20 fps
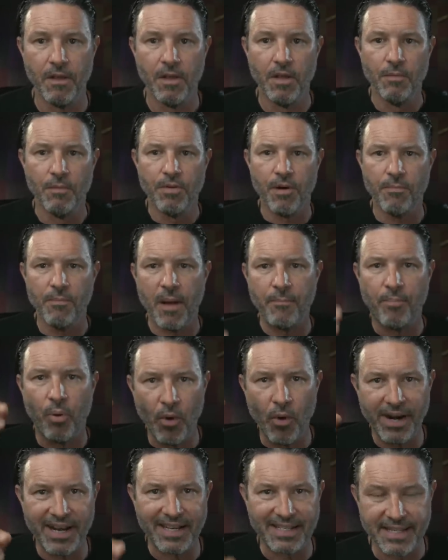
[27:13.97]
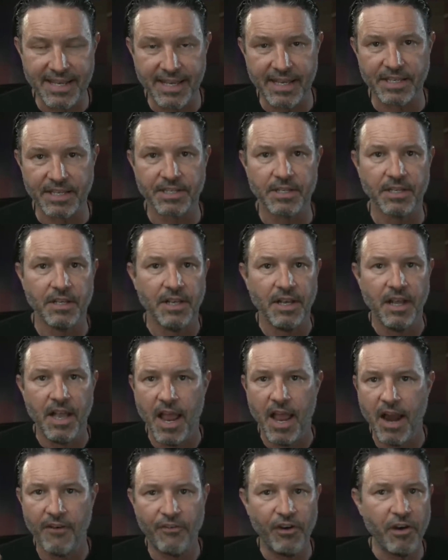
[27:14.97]
But my point is this
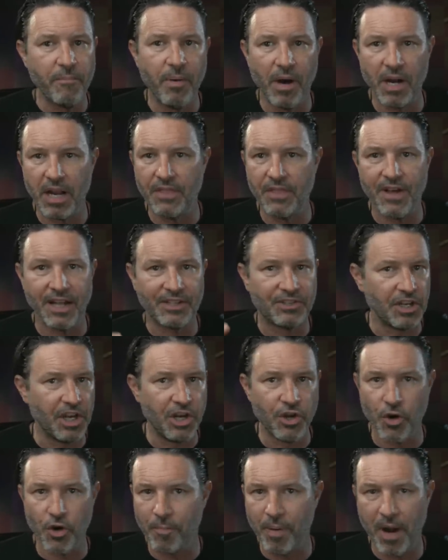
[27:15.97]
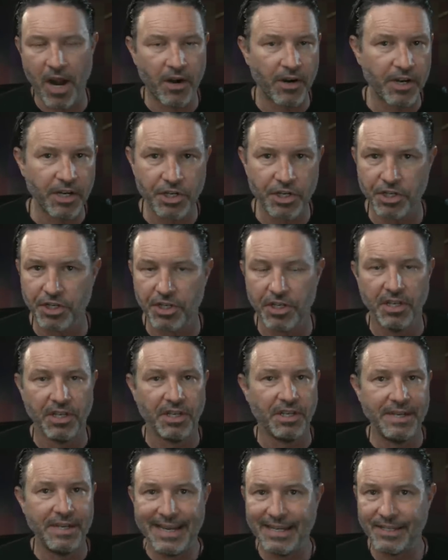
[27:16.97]
everybody that's in your parish
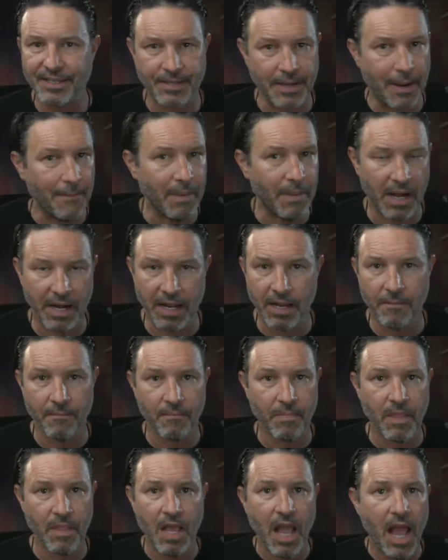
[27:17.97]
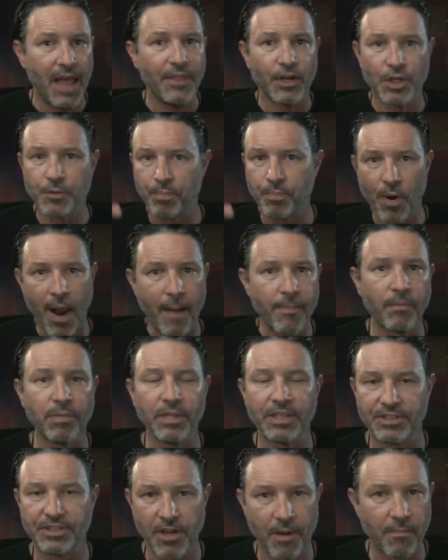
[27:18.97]
needs somebody. And there's probably
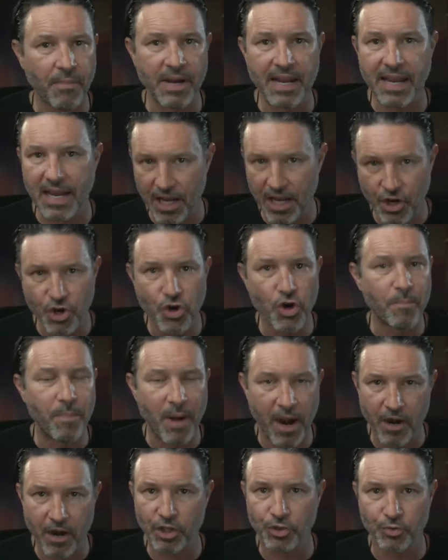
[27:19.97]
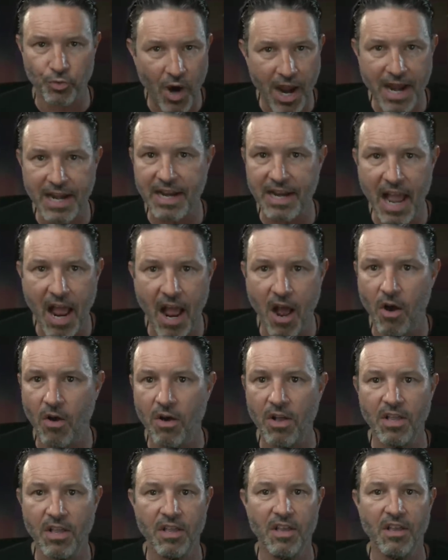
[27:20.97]
somebody in your parish right now
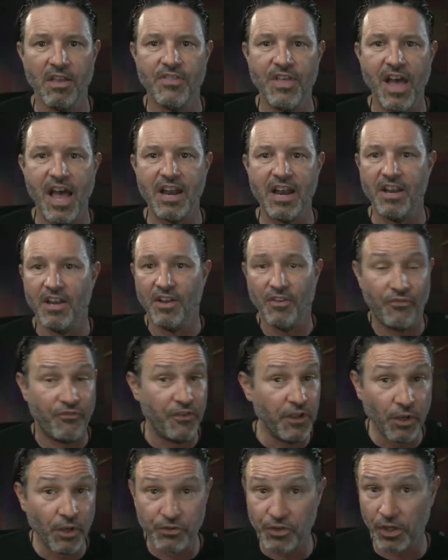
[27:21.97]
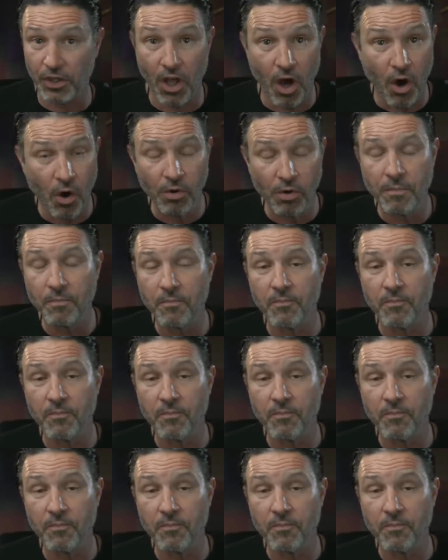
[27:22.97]
that feels alone,